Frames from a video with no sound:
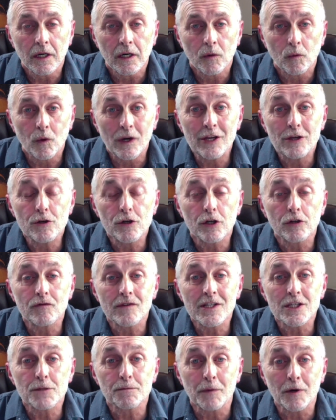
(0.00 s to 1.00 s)
where you can
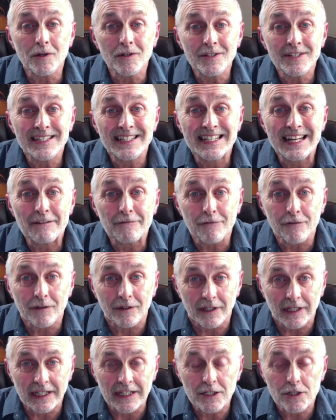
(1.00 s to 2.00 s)
respond
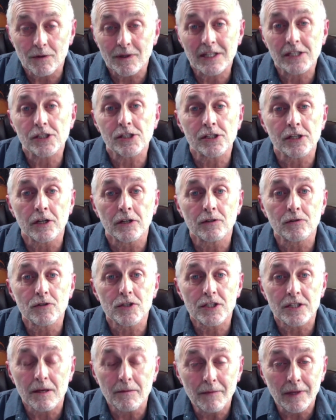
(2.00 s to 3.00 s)
differently to external
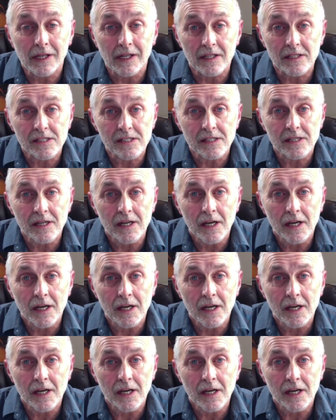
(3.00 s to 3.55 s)
stimulus,